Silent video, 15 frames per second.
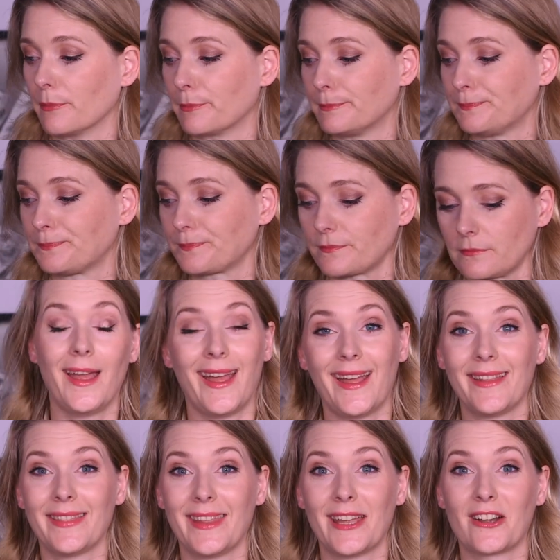
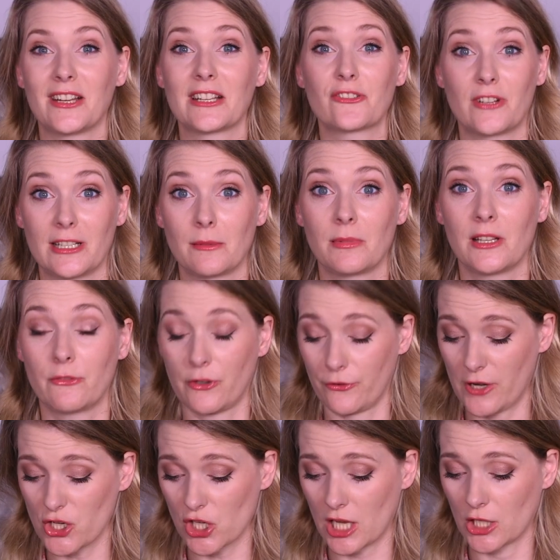And they are incredibly
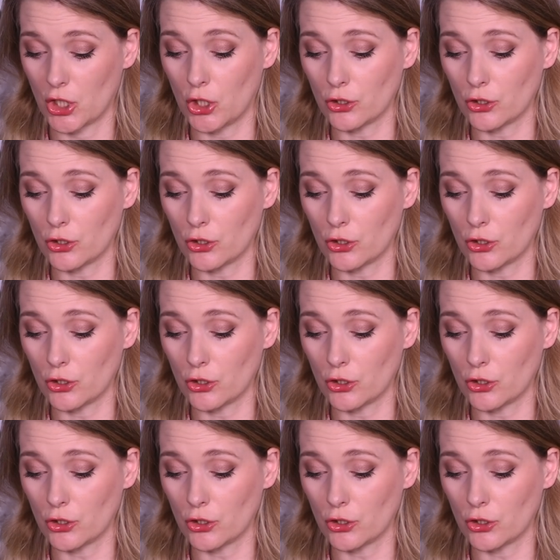refreshing,